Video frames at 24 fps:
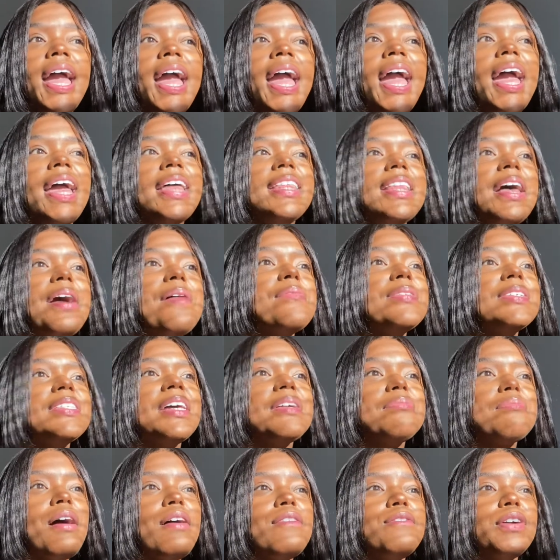And that was like
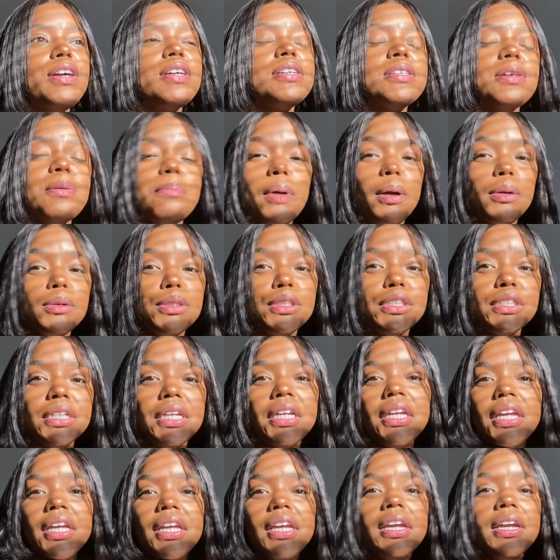my first emotion.
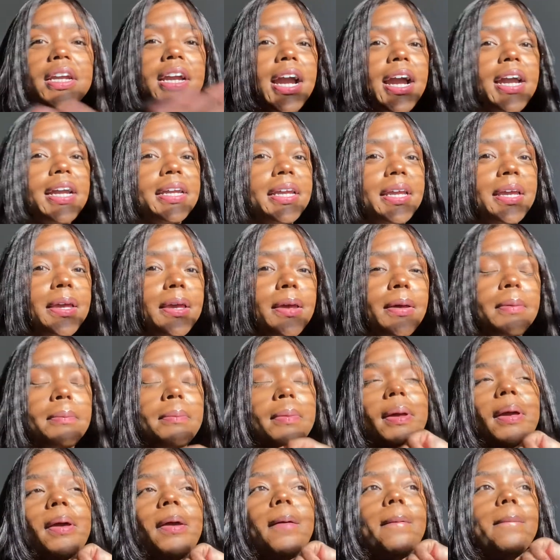And here I am
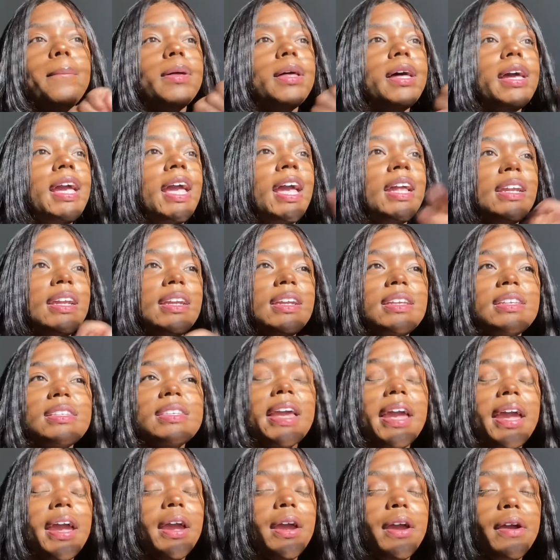playing in his
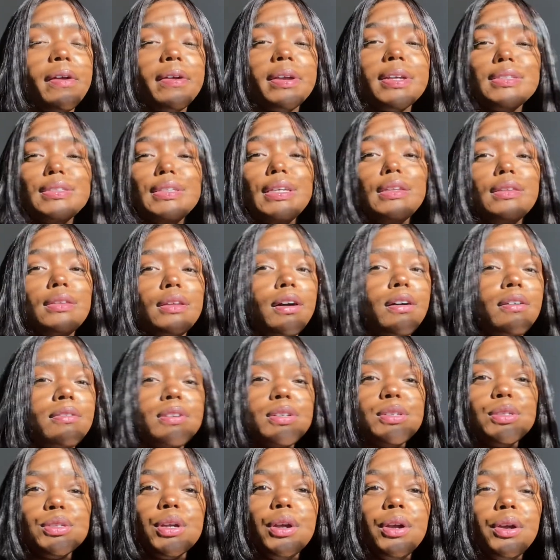hair because he loved his
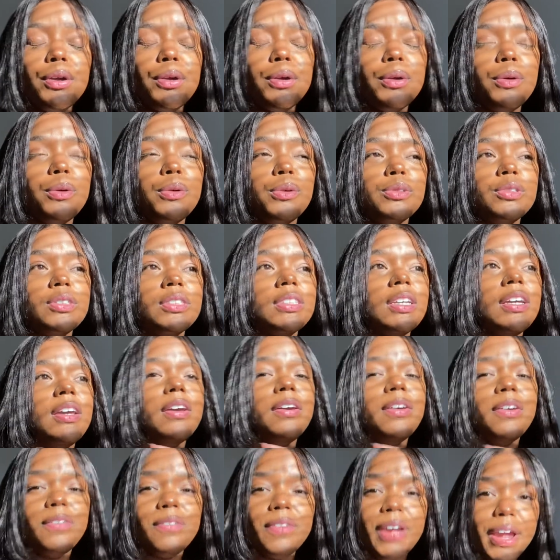curls.
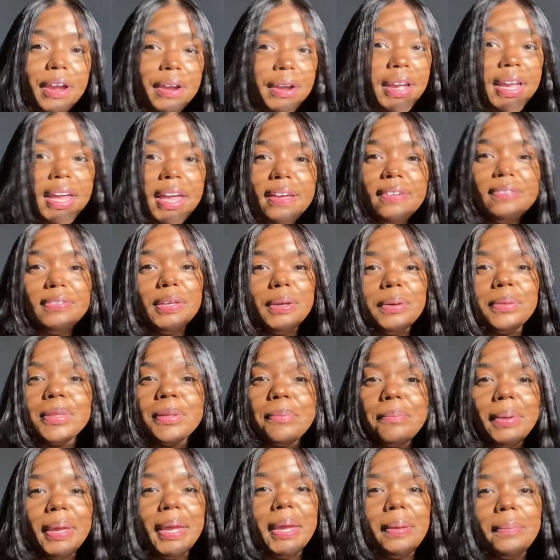Very heavy on the
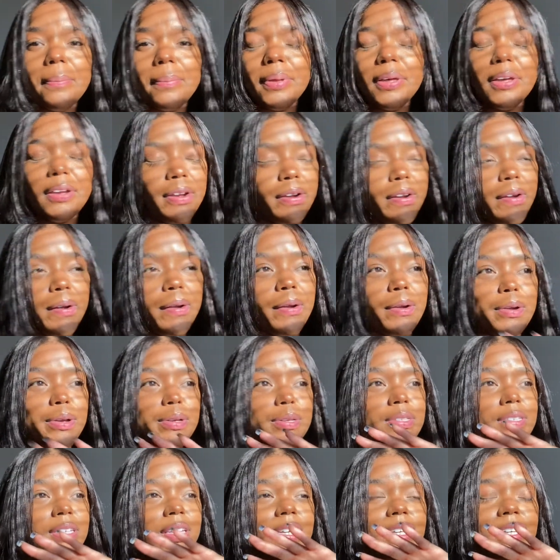man bun curls.
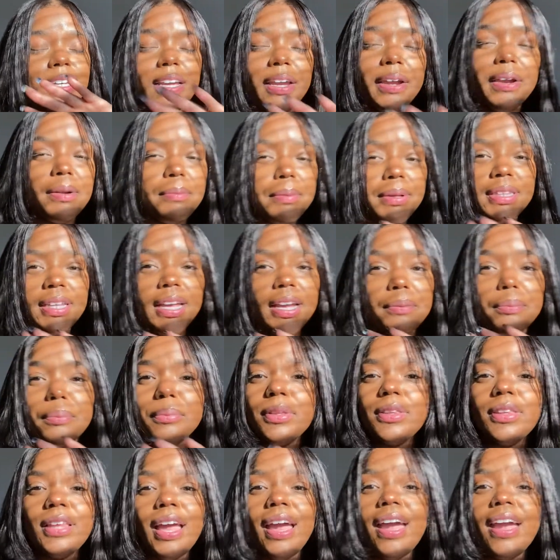He cared about
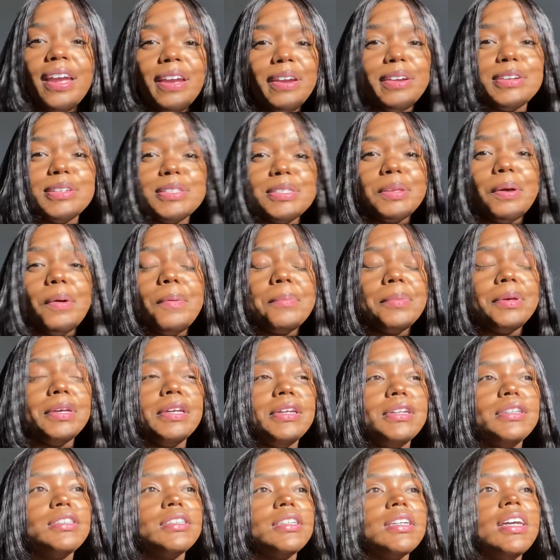that hair so
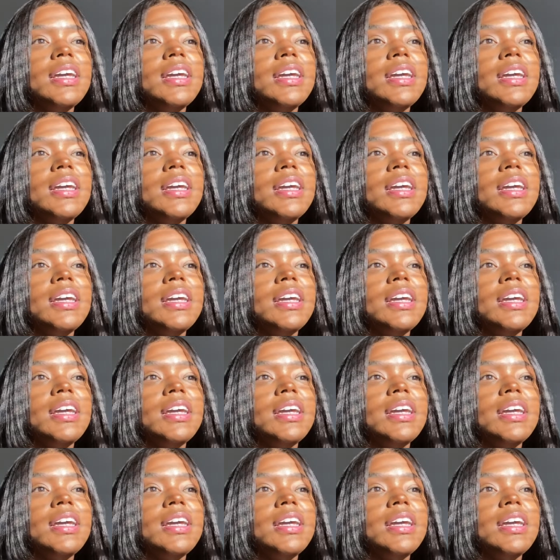much.